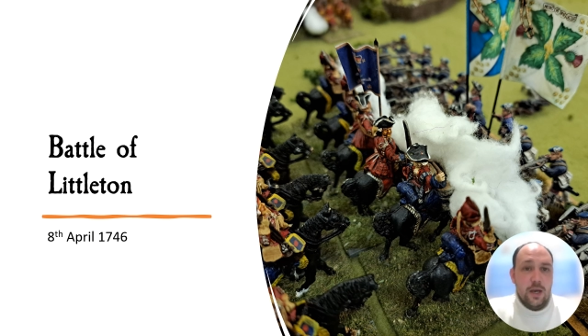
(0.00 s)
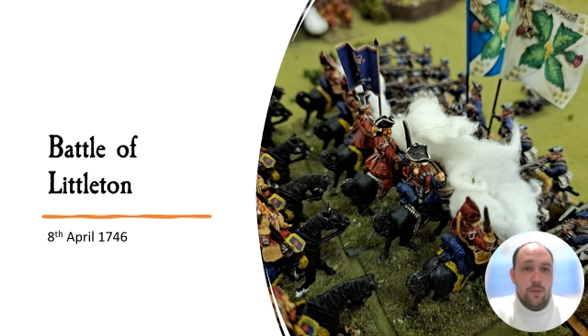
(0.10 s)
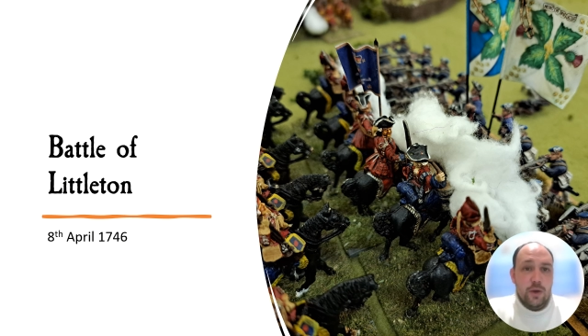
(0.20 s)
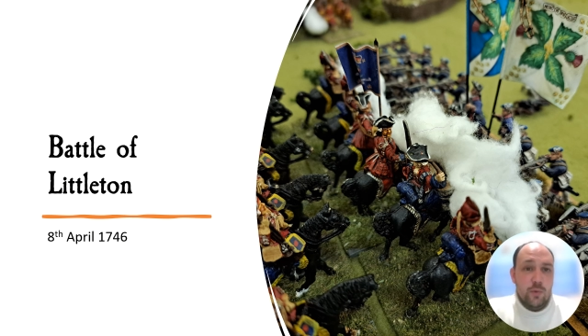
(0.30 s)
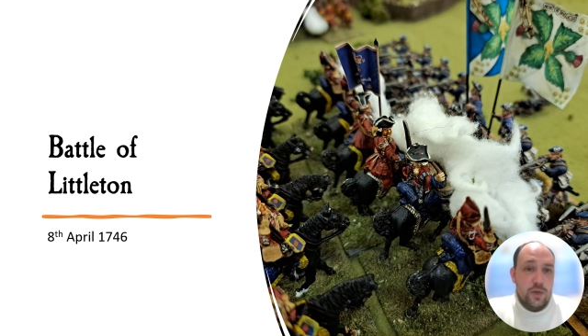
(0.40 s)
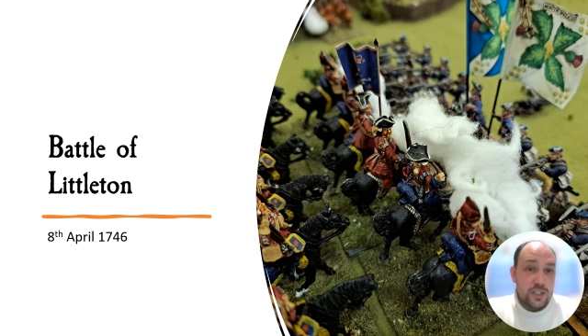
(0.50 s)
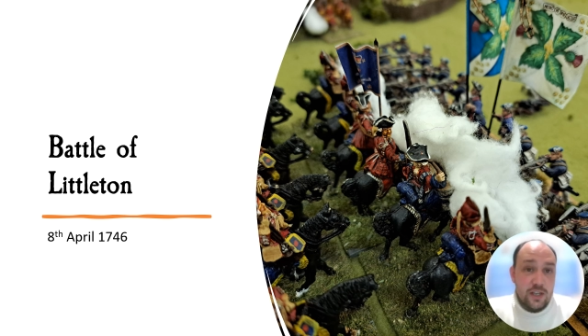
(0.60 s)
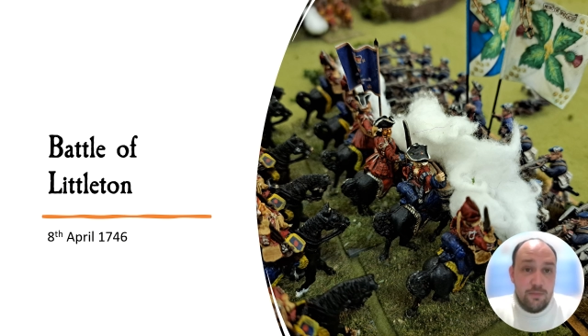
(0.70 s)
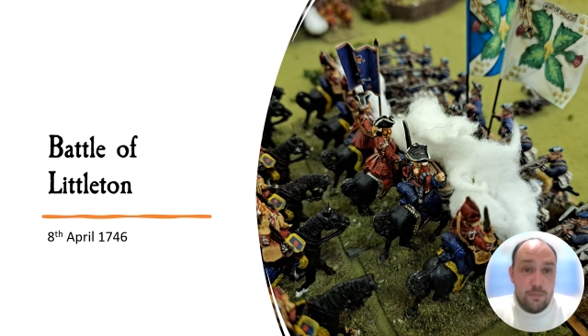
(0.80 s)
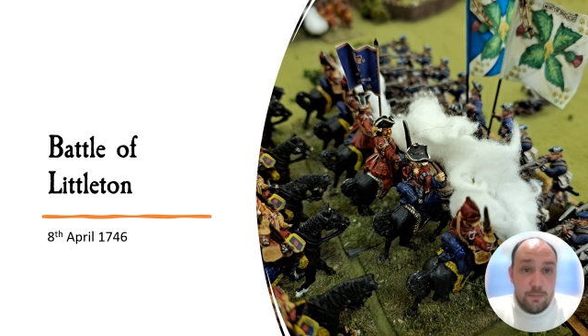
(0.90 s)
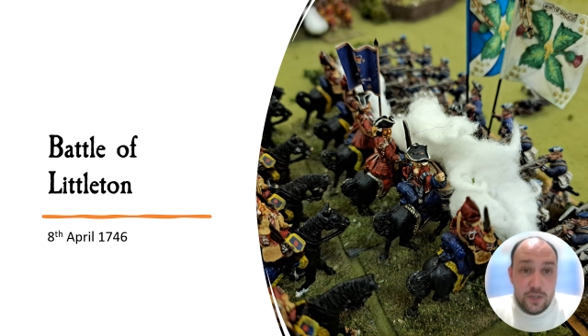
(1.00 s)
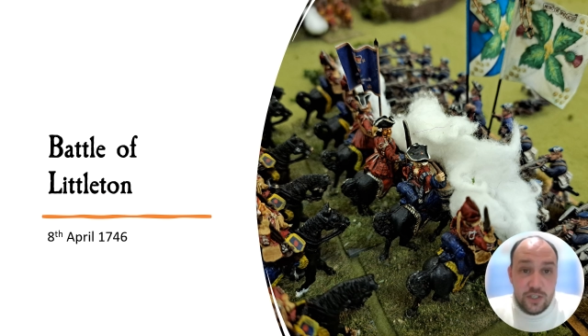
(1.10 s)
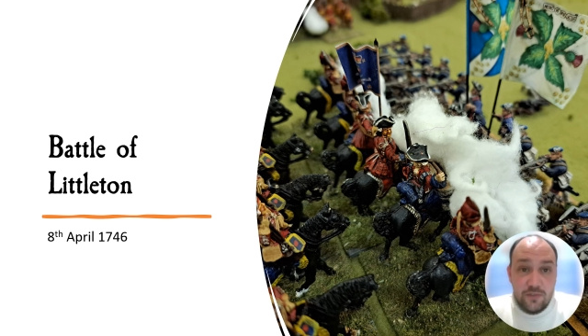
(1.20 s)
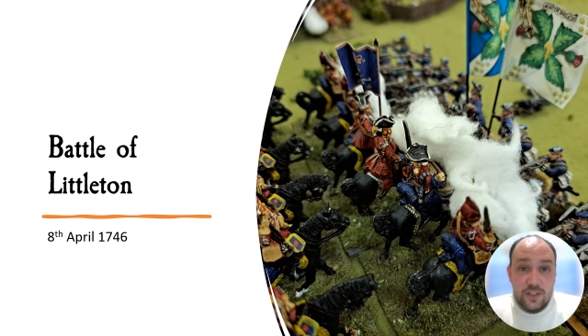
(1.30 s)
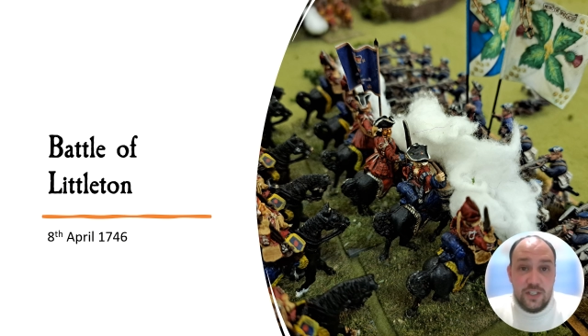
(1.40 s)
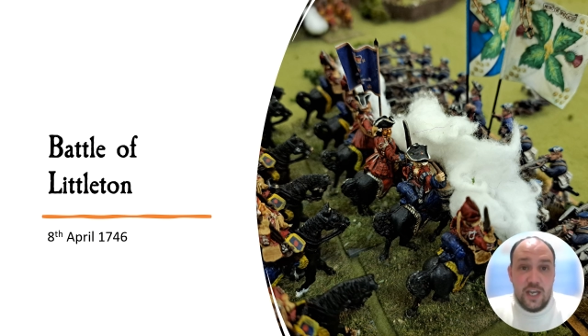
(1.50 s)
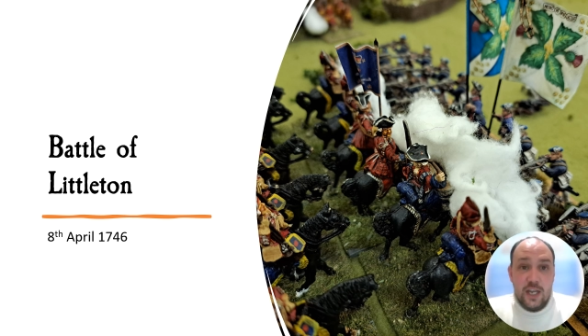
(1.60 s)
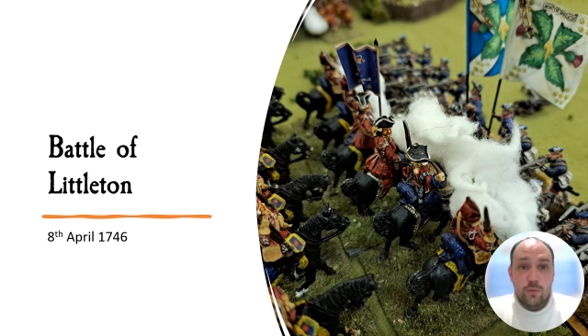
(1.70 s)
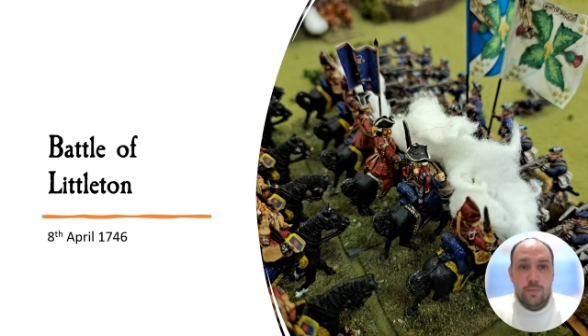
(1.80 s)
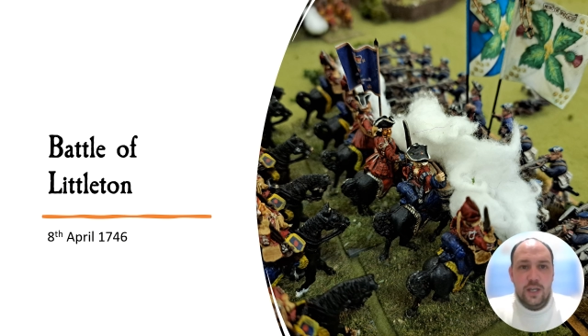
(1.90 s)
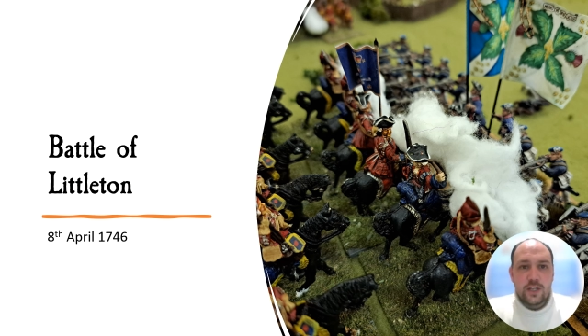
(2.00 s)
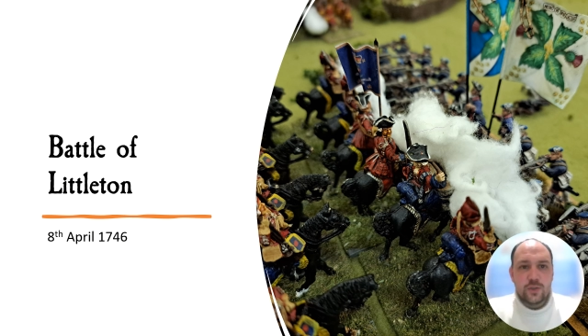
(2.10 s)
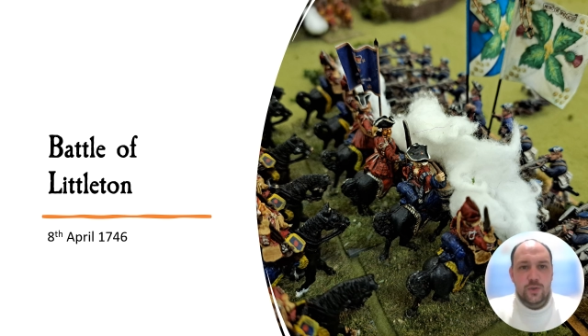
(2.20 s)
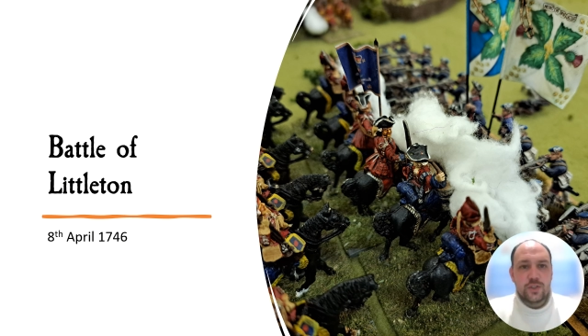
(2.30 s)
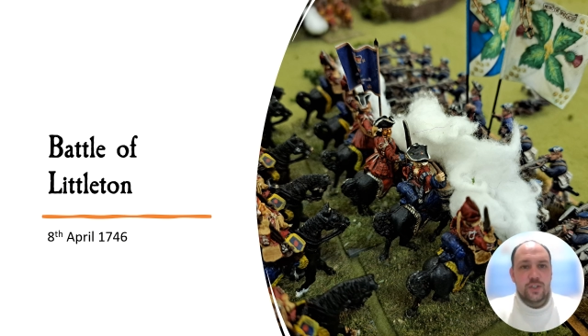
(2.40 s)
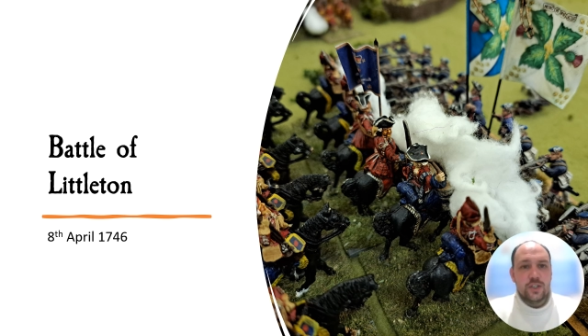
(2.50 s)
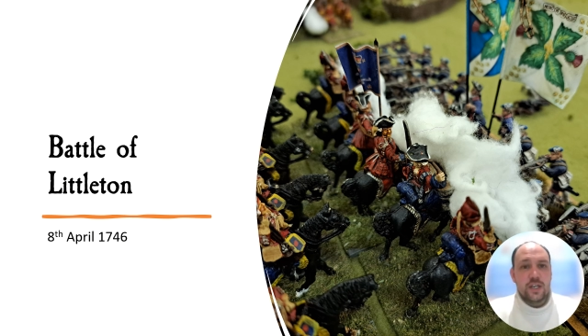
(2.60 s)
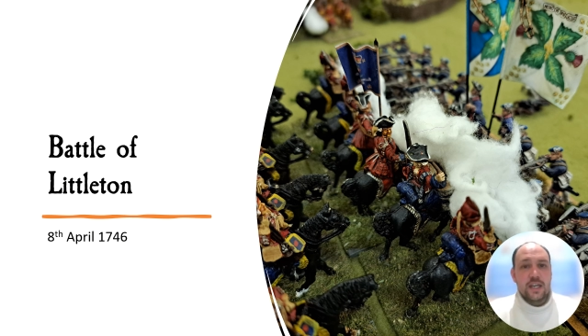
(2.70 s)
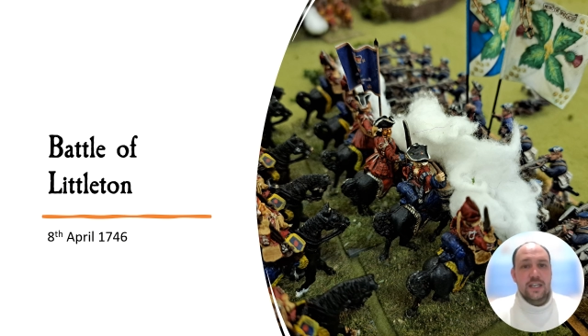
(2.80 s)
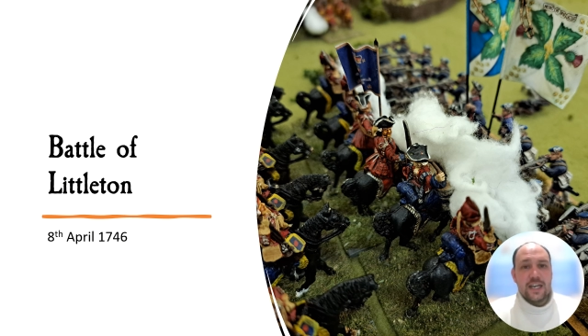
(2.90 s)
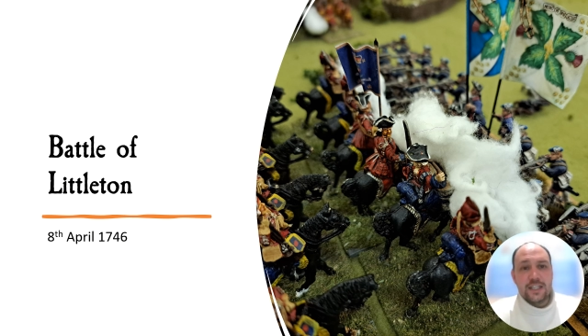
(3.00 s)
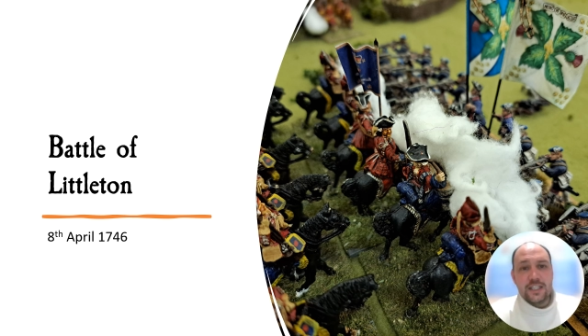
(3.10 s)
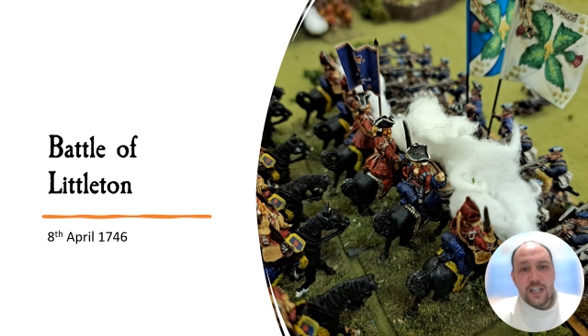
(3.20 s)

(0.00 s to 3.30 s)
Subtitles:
by which time much of the day will be exhausted. Can the